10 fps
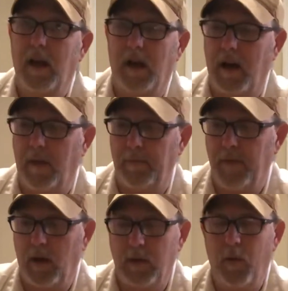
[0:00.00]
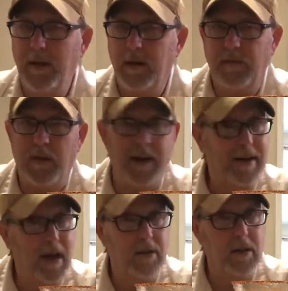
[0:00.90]
Um, the only way you can find
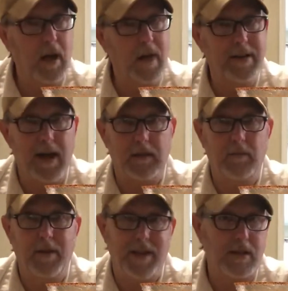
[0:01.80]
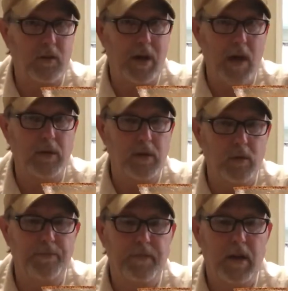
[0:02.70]
out is contact them, and that's what I would do,